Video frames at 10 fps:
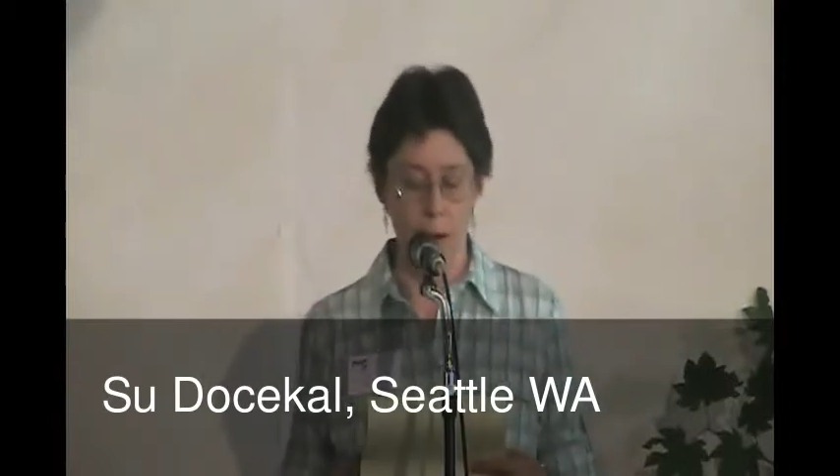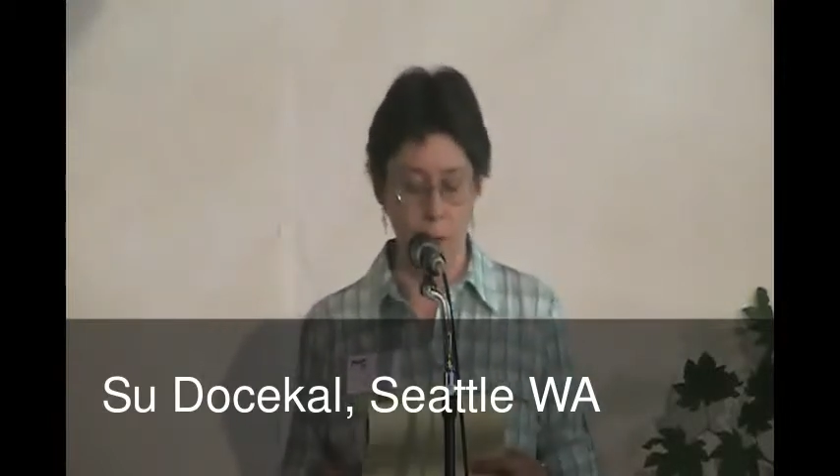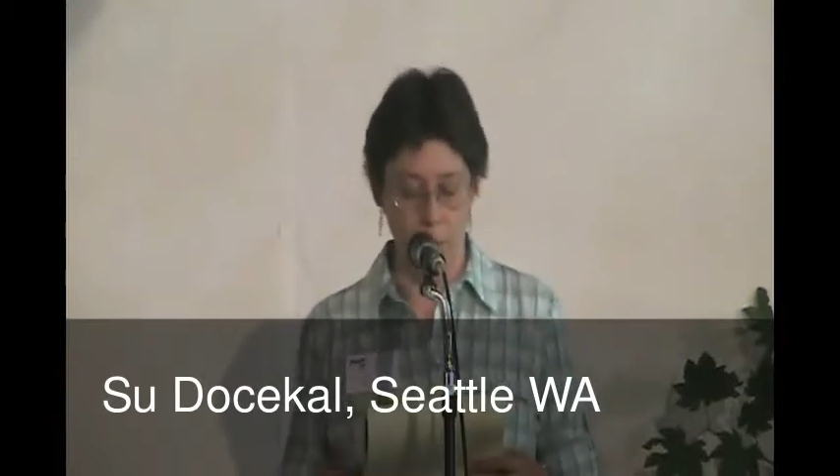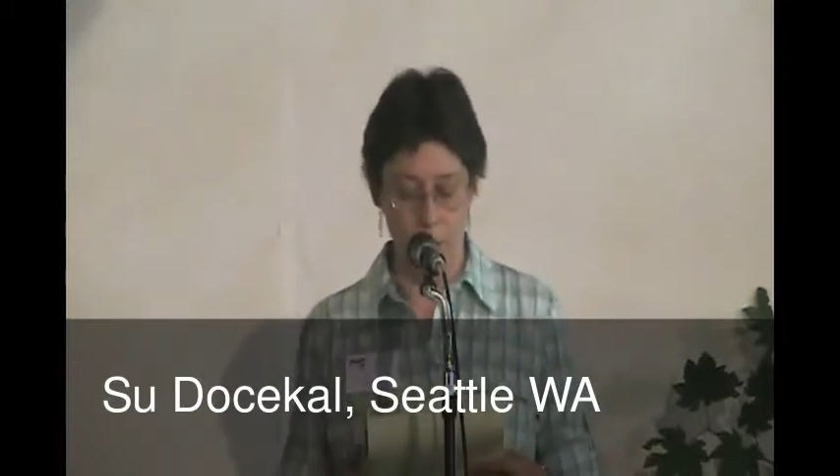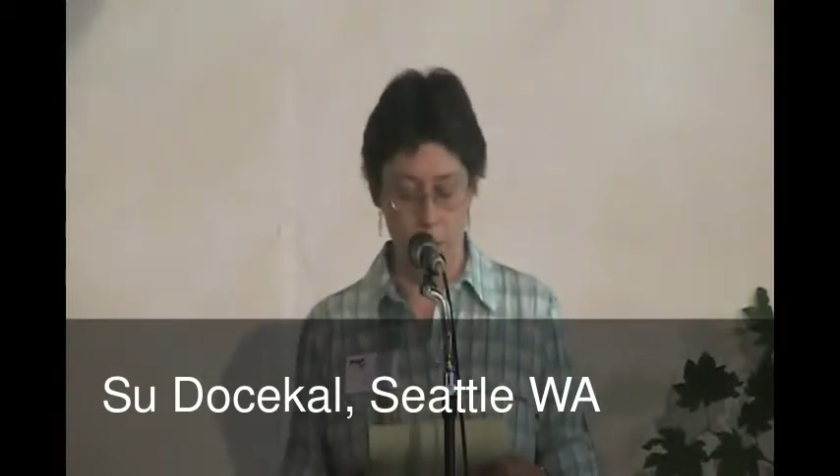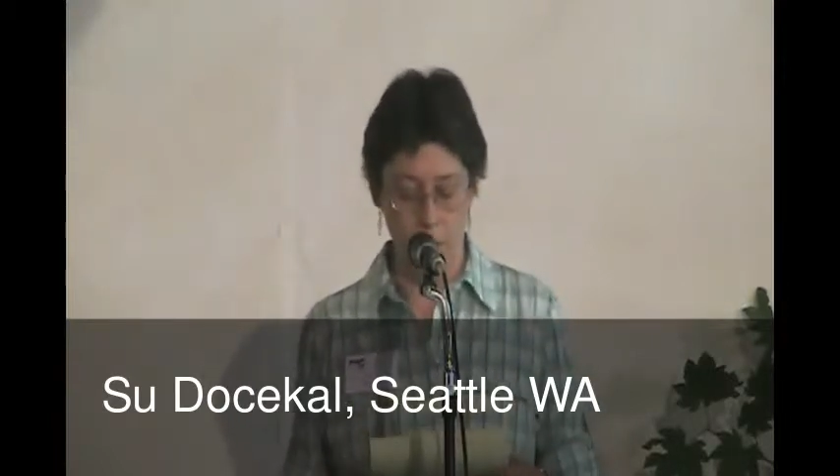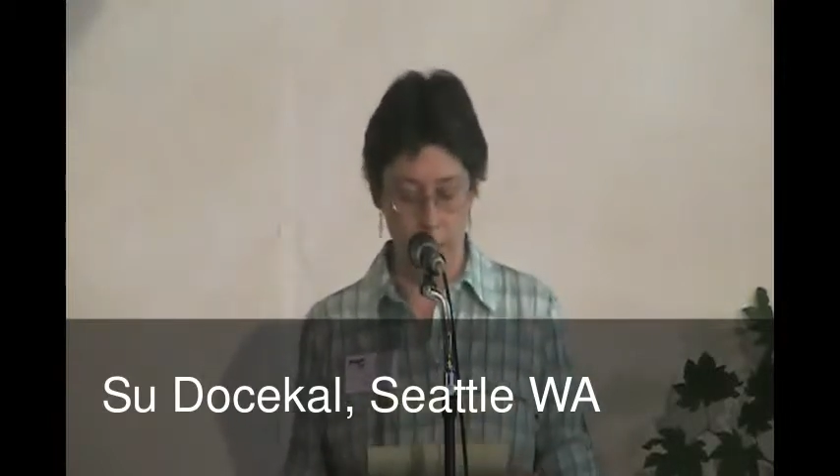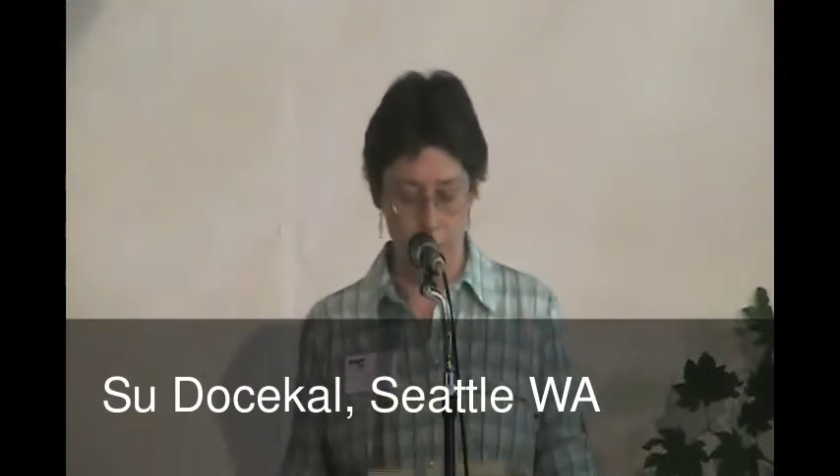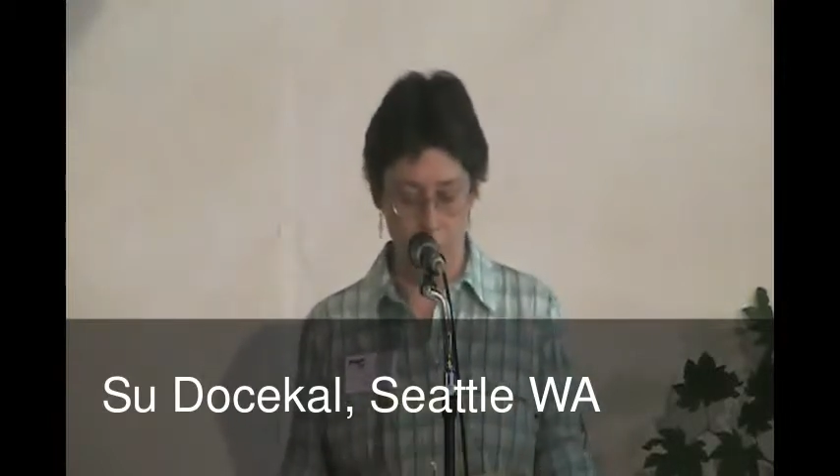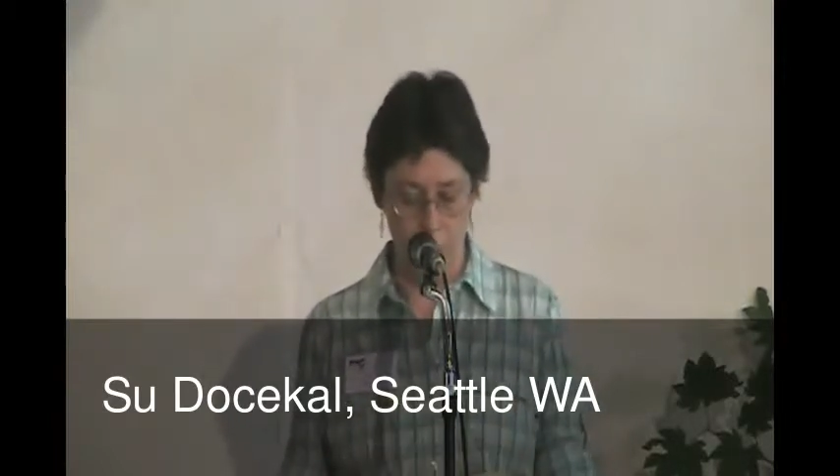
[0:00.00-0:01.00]
proud
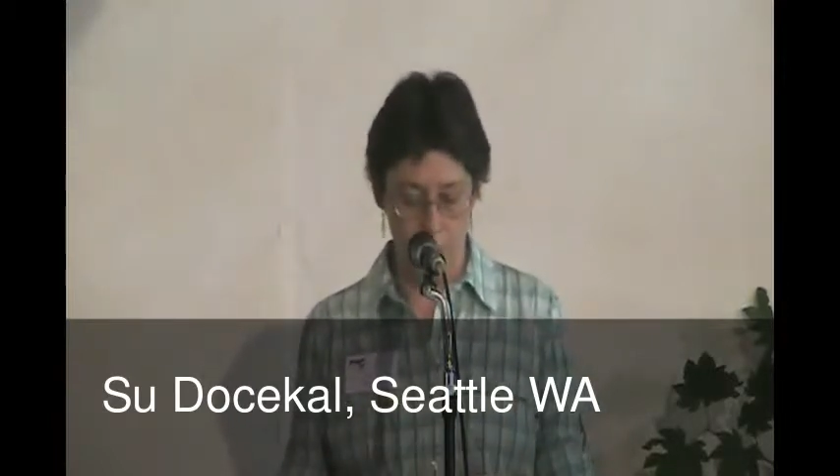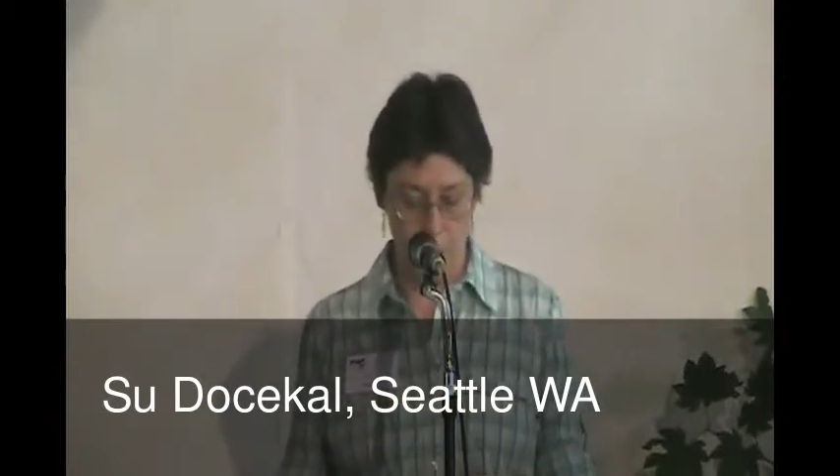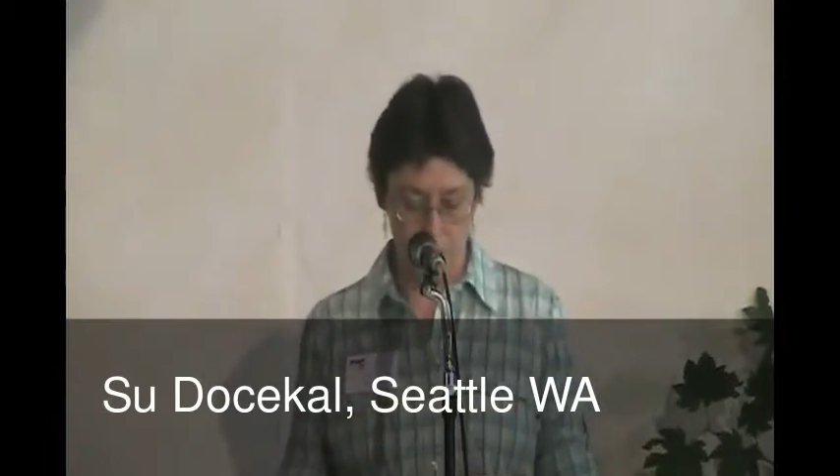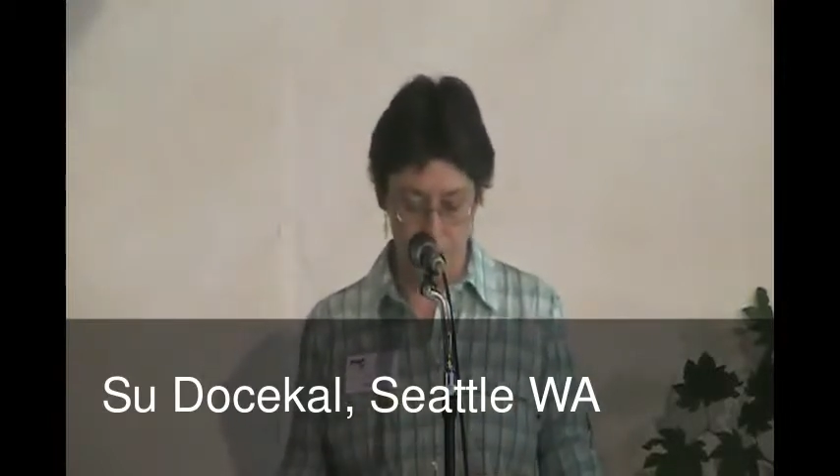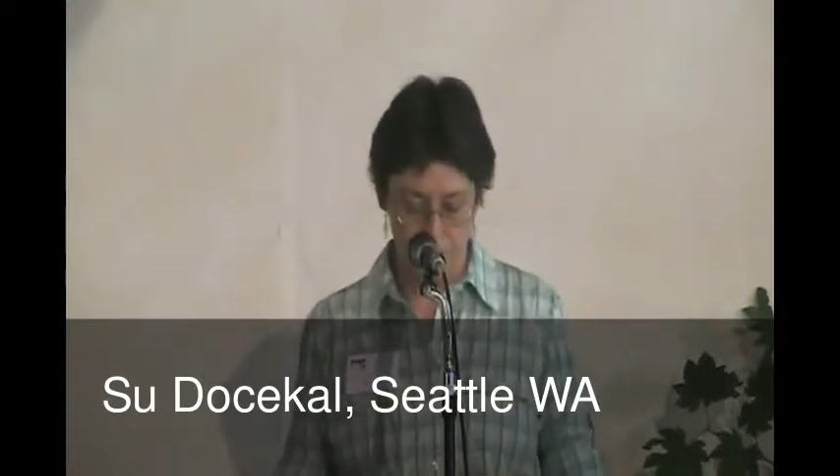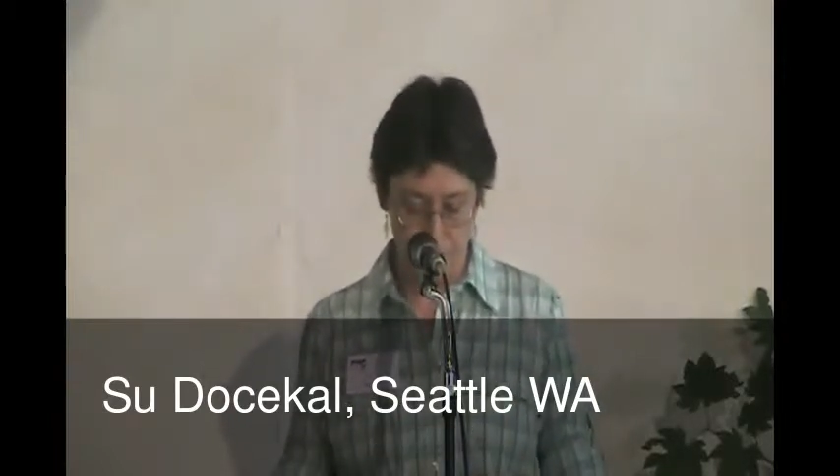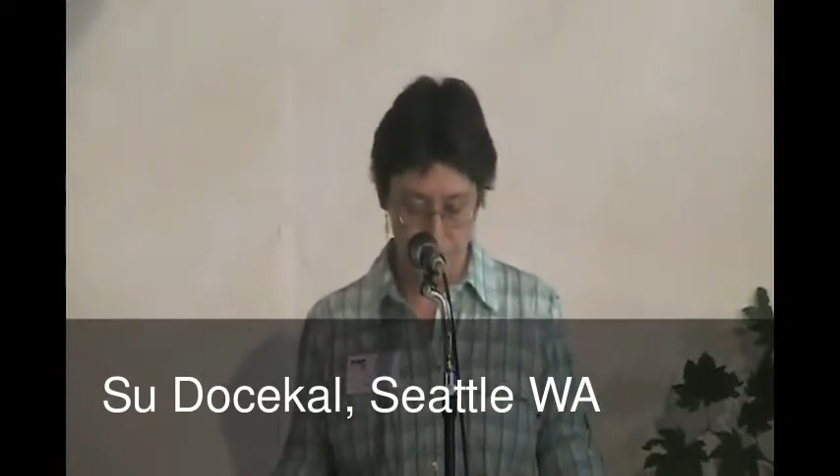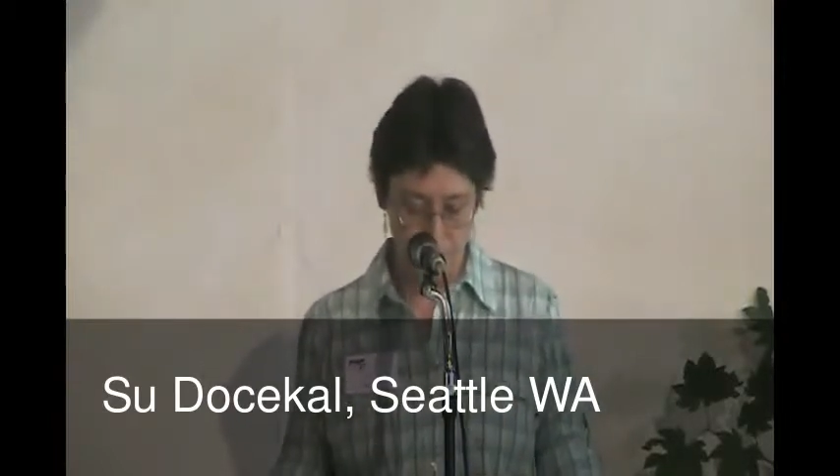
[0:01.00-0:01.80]
in the gay movement.